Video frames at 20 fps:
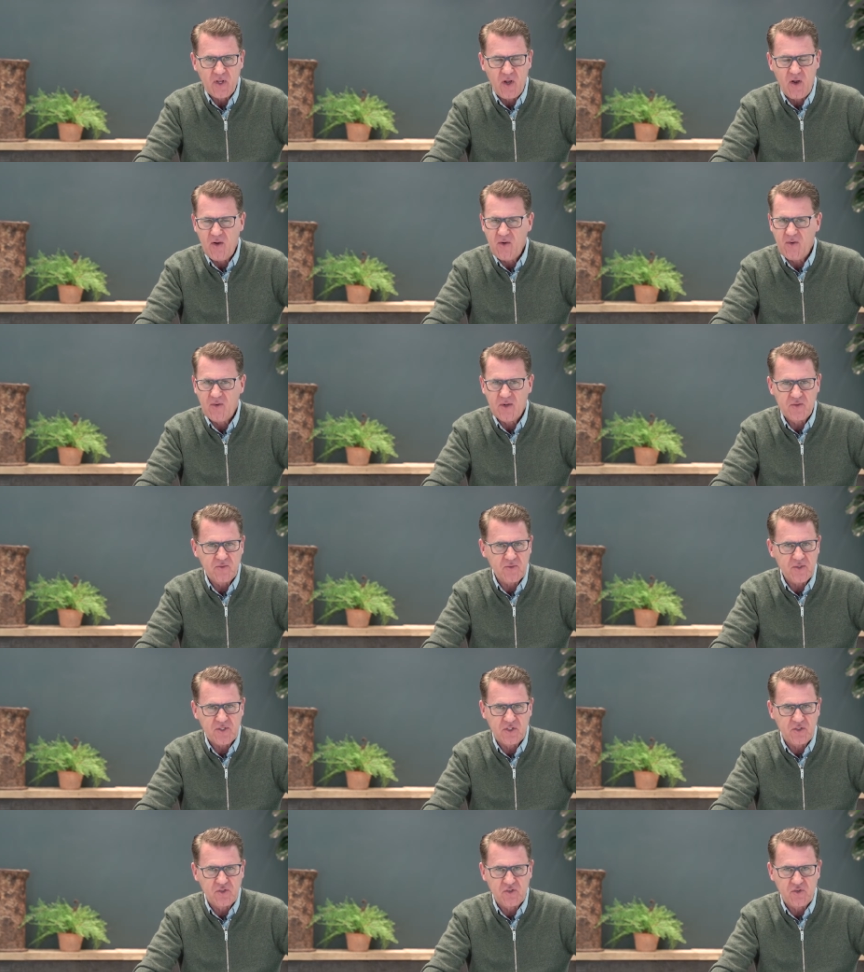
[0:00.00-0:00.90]
Oh, it
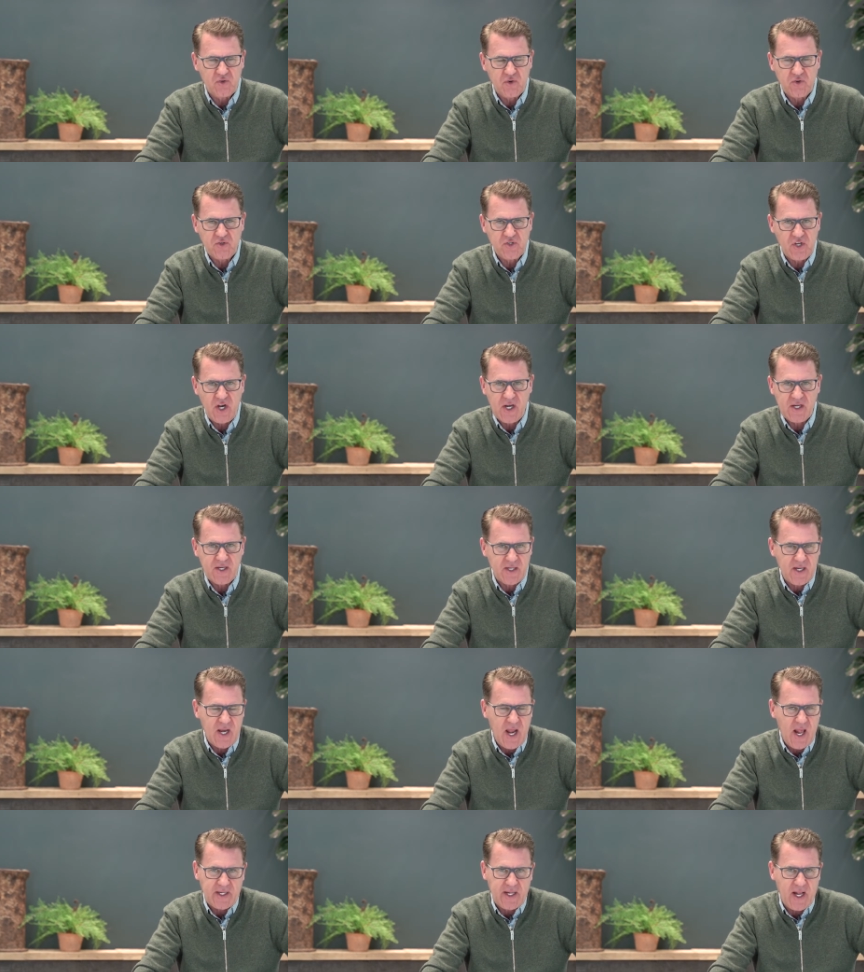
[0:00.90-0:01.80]
was excruciating,
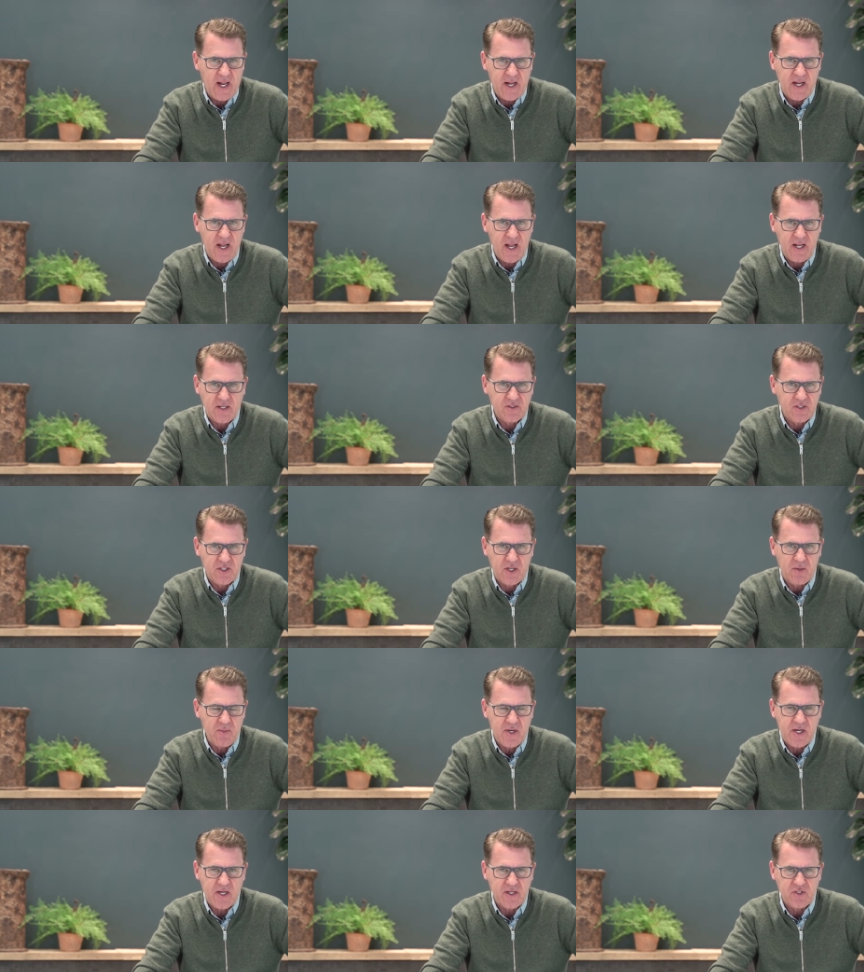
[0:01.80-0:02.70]
like I had
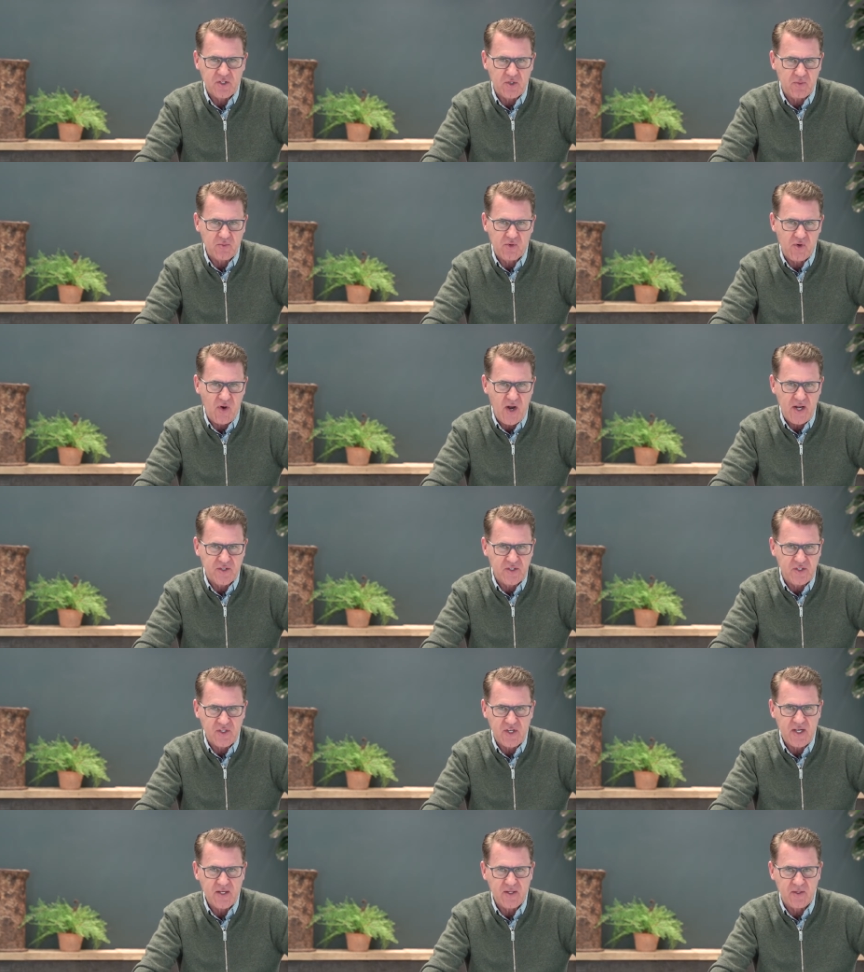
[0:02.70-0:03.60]
committed some great
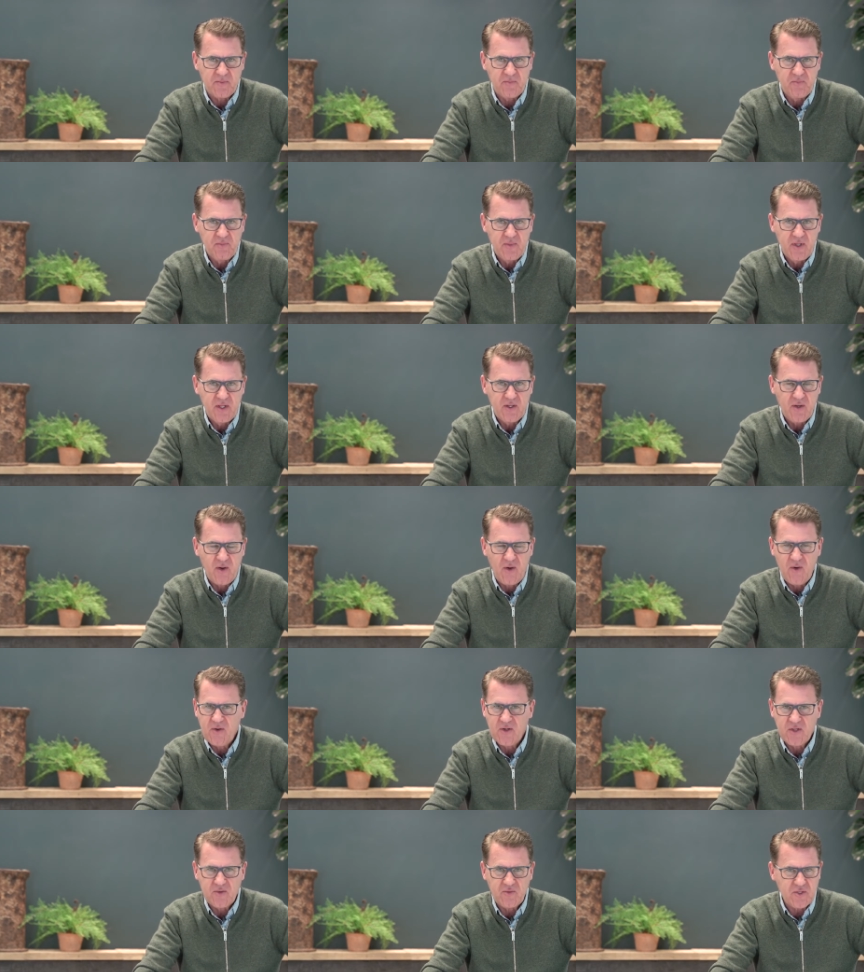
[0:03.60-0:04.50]
sin.
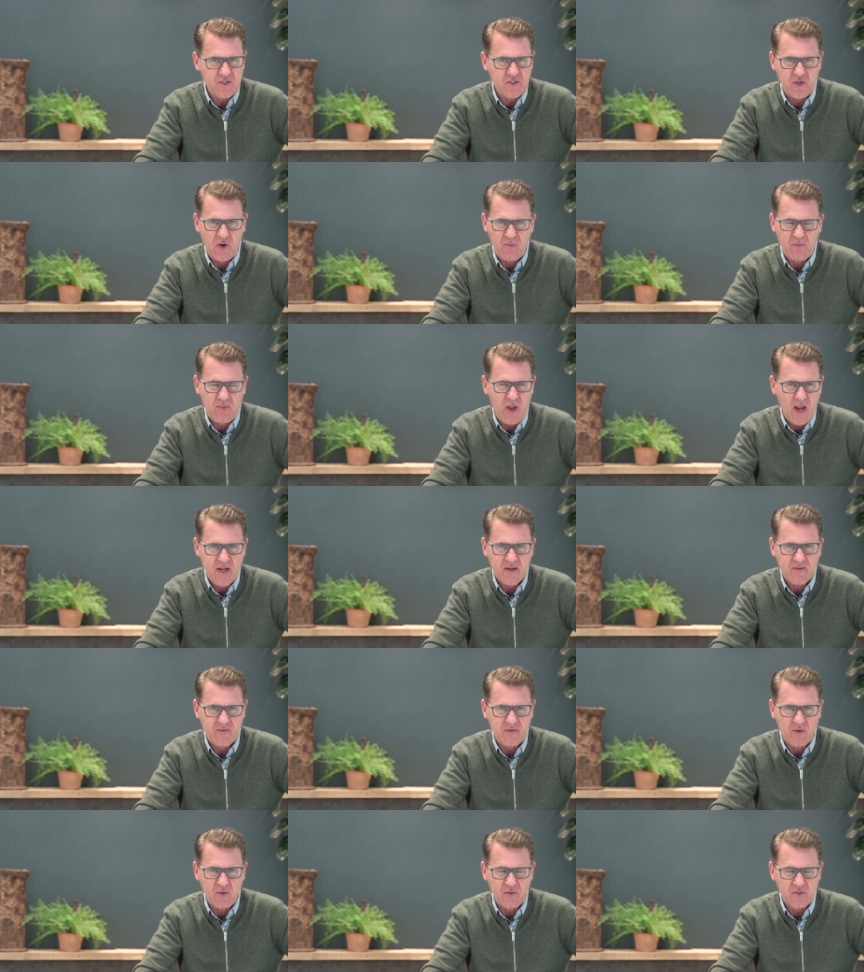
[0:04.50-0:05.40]
Oh, it was so
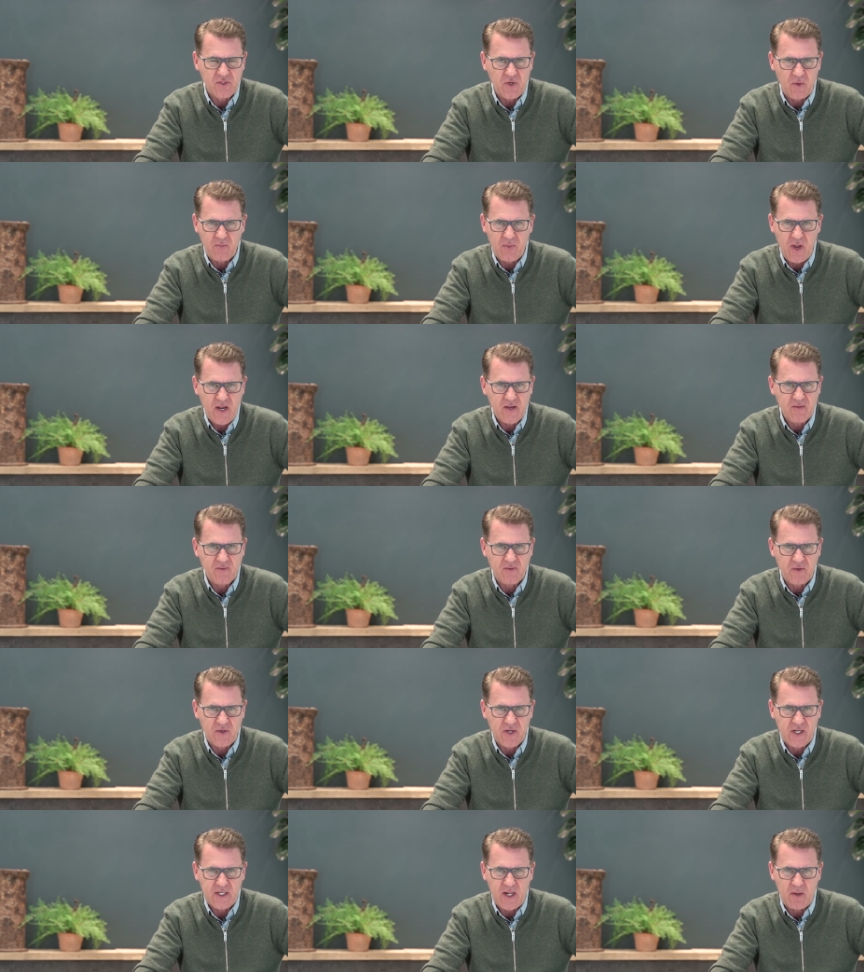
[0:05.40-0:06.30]
painful, so
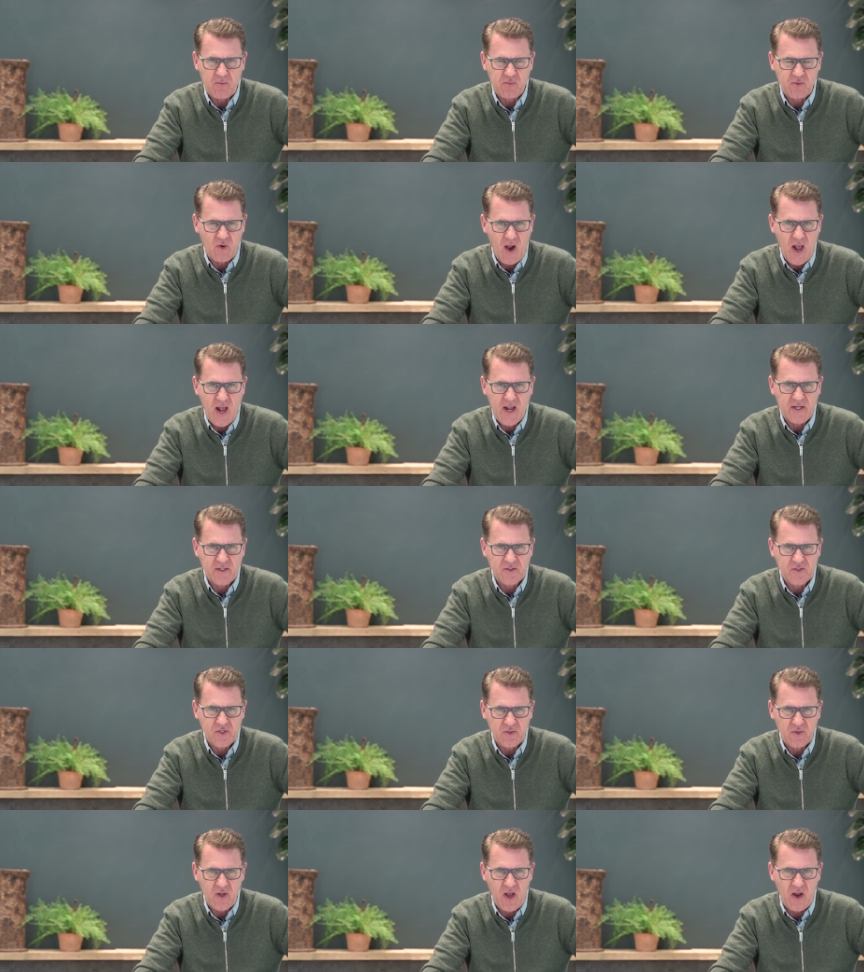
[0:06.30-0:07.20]
painful. And I kept crying
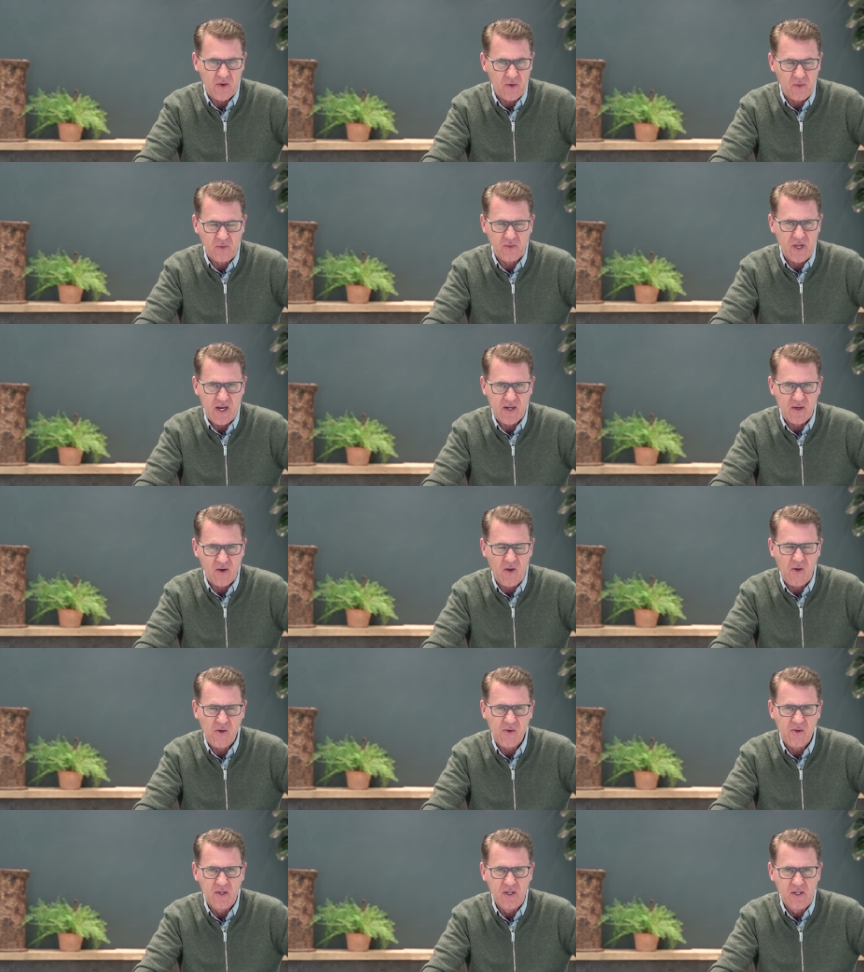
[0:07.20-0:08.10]
to God all day
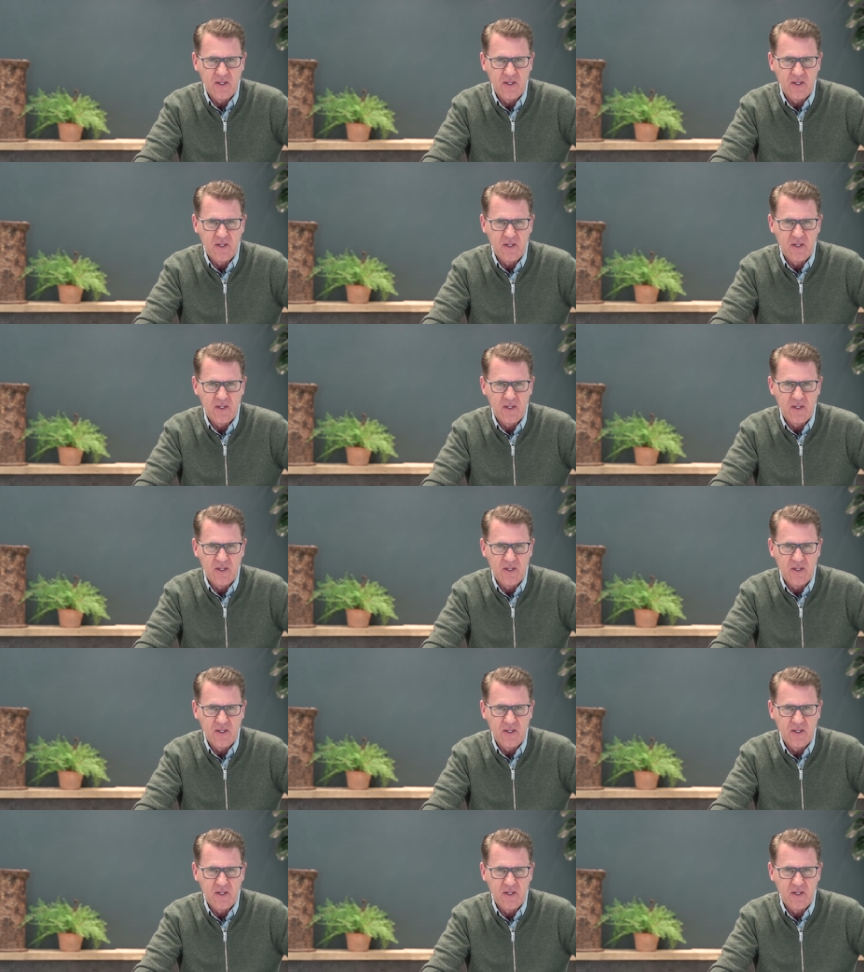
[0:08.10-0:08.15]
long.